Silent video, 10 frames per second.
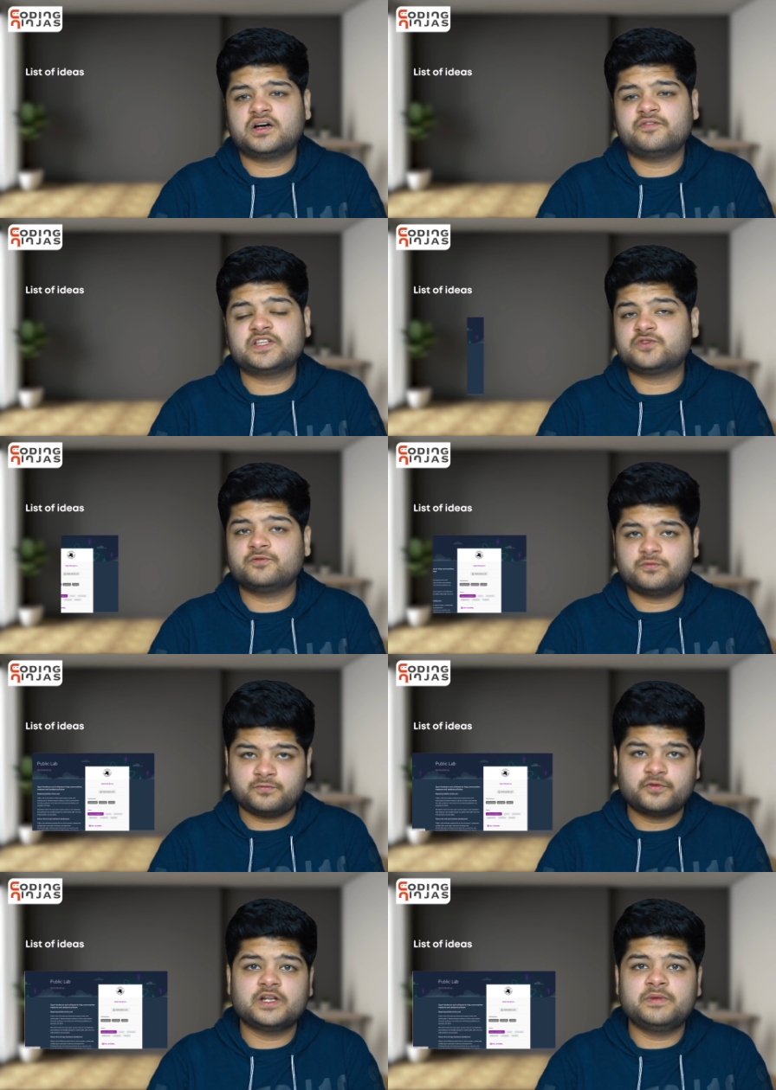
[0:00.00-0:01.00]
which
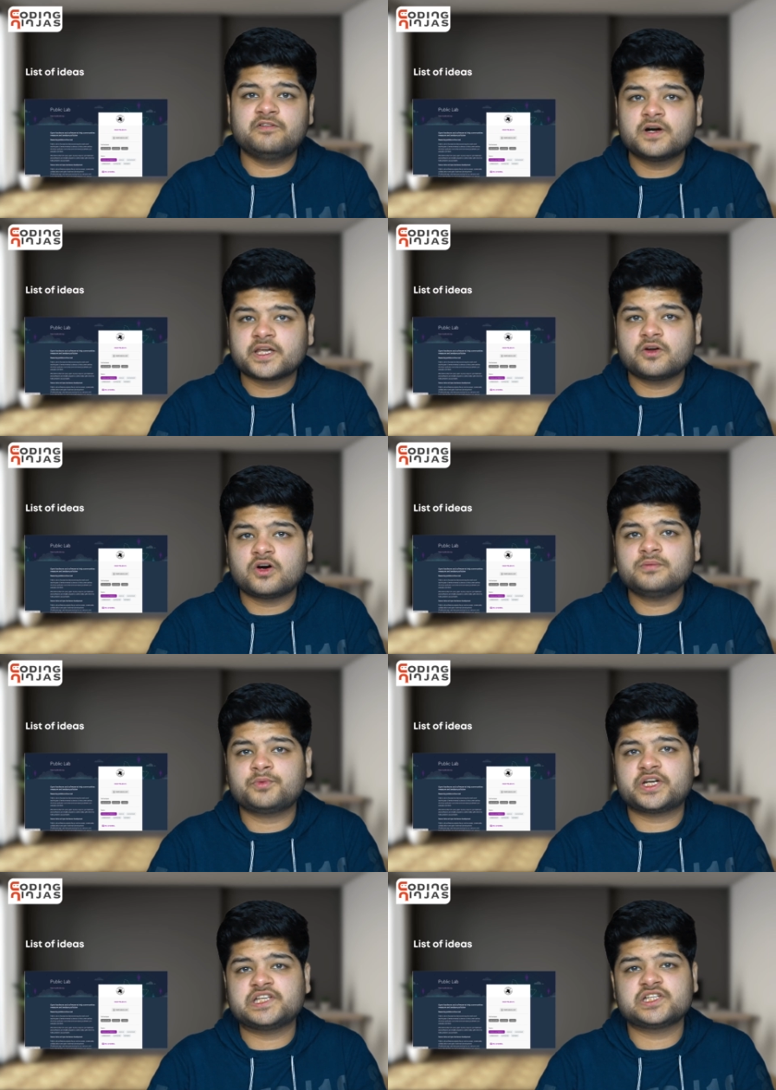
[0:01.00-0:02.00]
we'll be working on
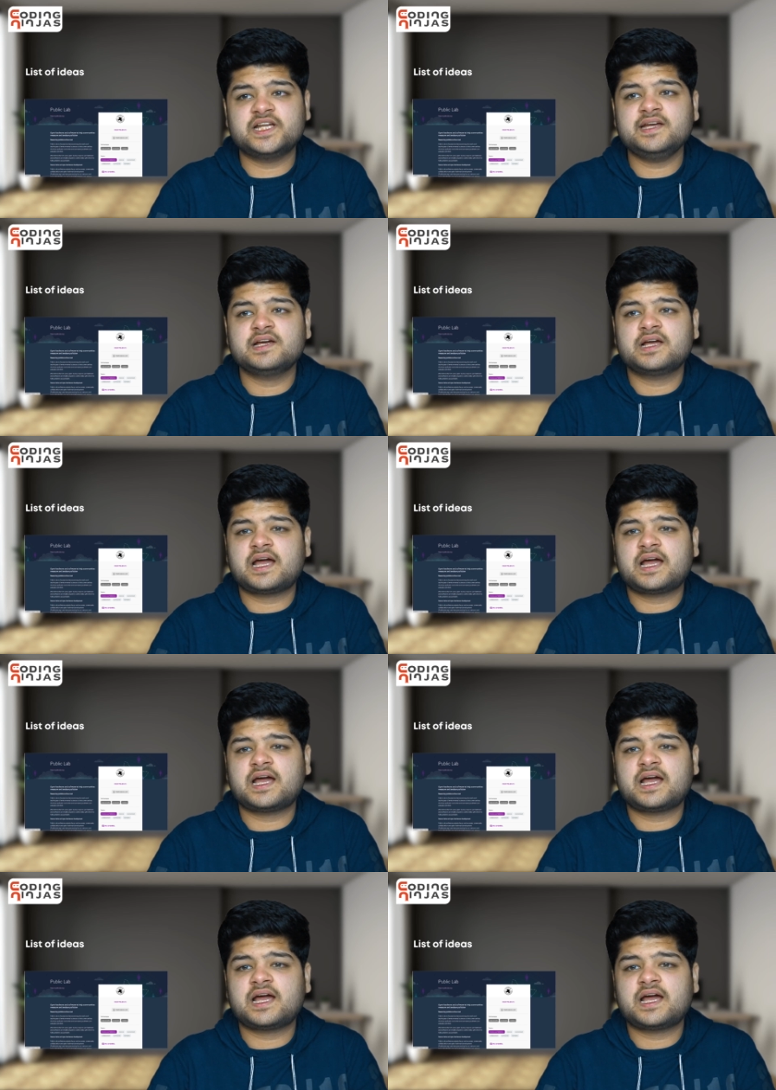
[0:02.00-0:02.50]
potentially.